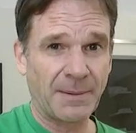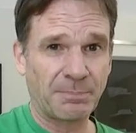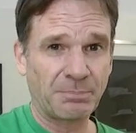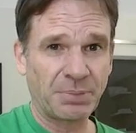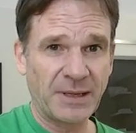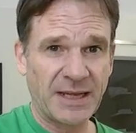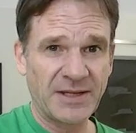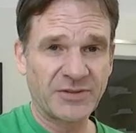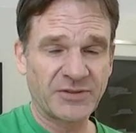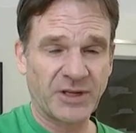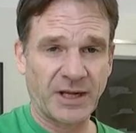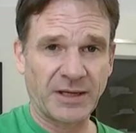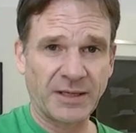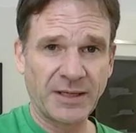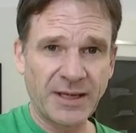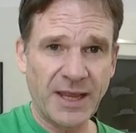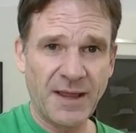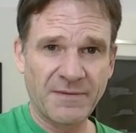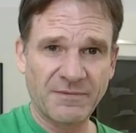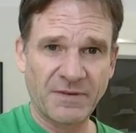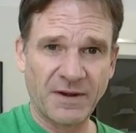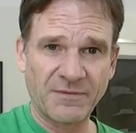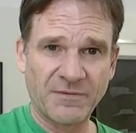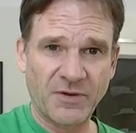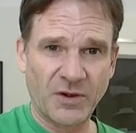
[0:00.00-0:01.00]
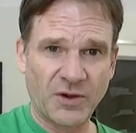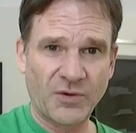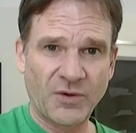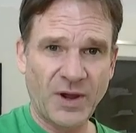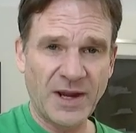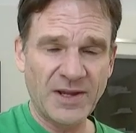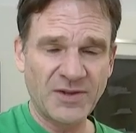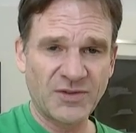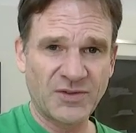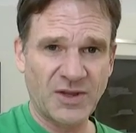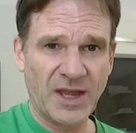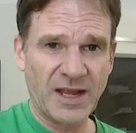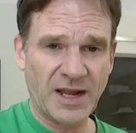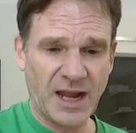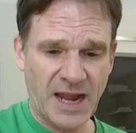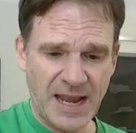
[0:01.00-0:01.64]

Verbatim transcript: place to live, and for Christ's sake,